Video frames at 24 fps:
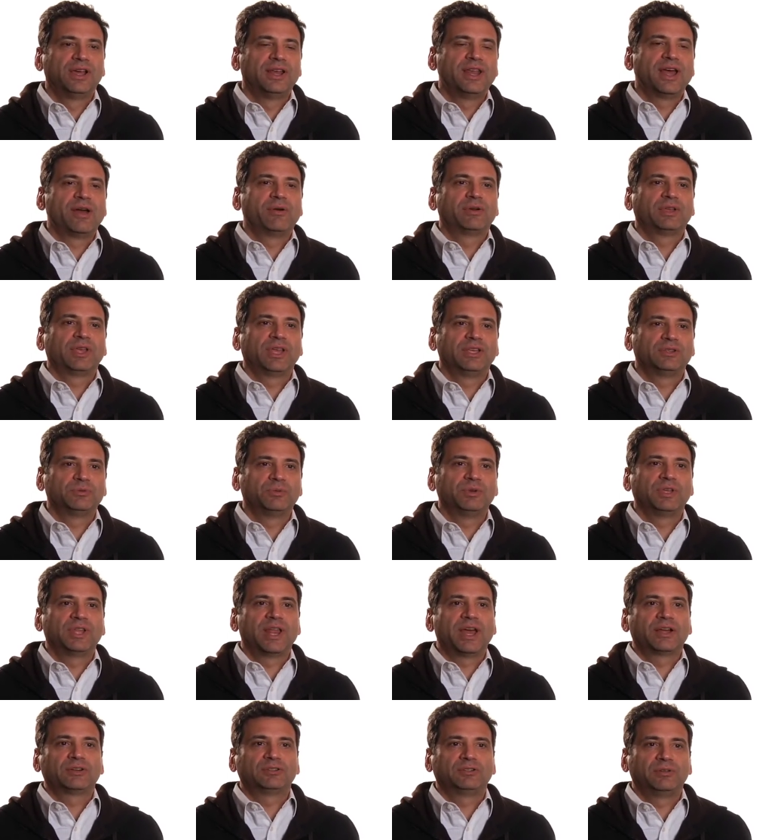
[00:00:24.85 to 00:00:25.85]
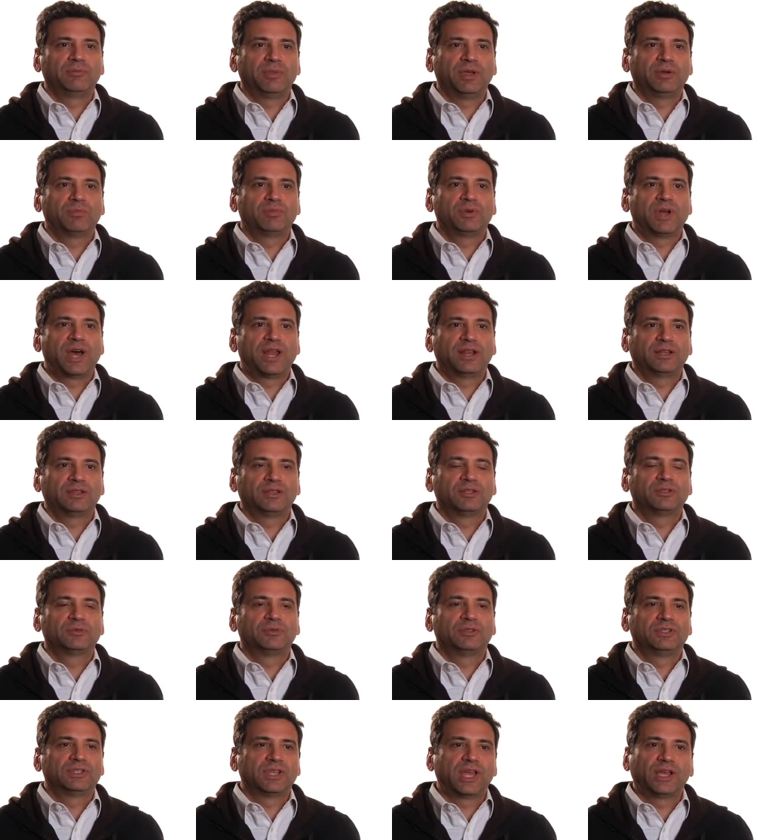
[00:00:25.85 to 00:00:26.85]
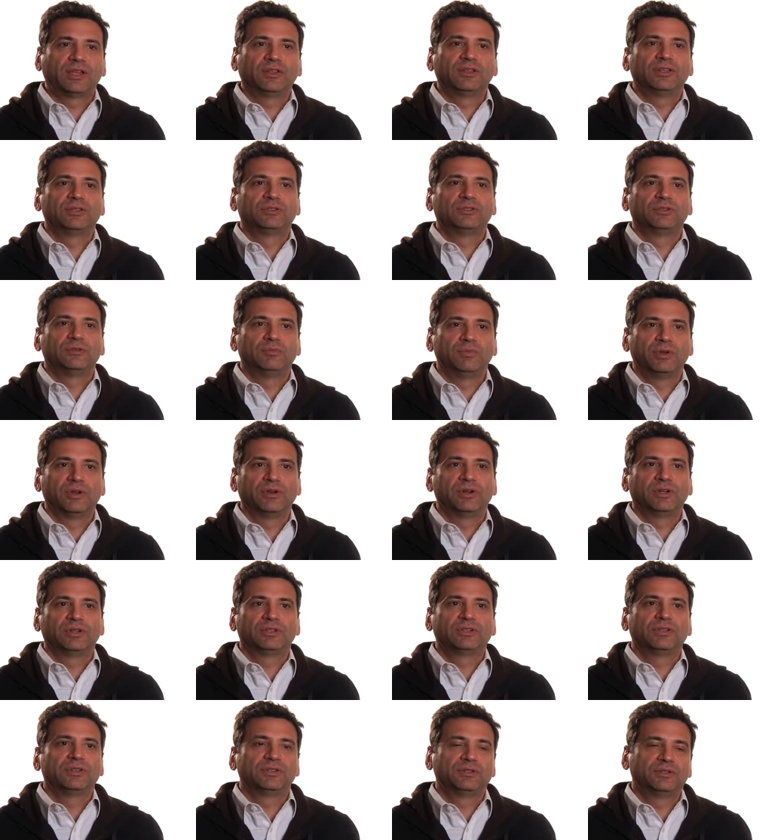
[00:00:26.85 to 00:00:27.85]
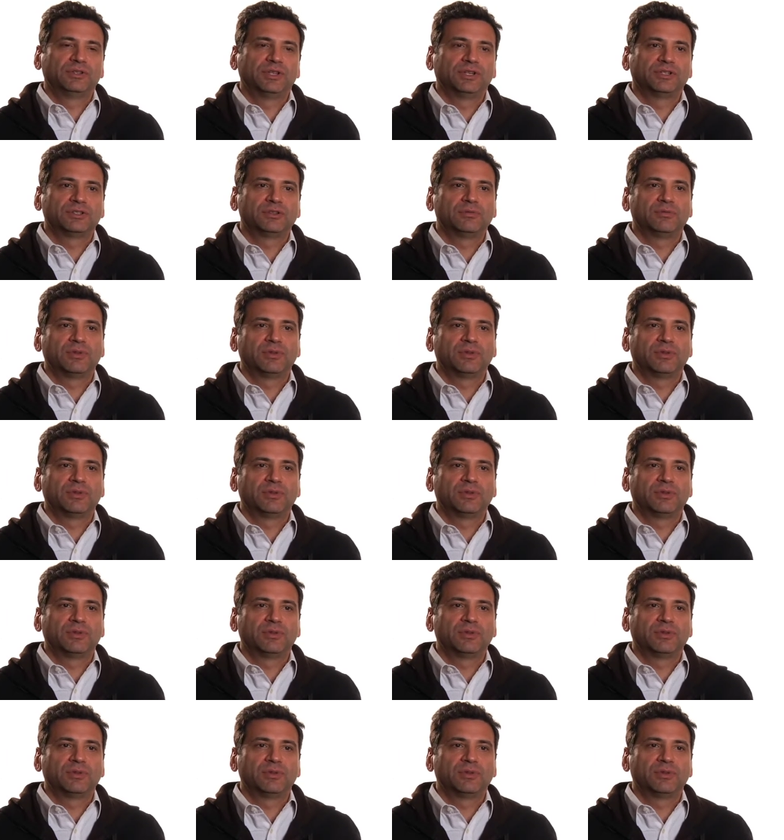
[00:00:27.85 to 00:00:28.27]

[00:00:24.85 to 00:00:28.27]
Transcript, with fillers: In our case, we can actually make product that's recycled that's superior to the traditional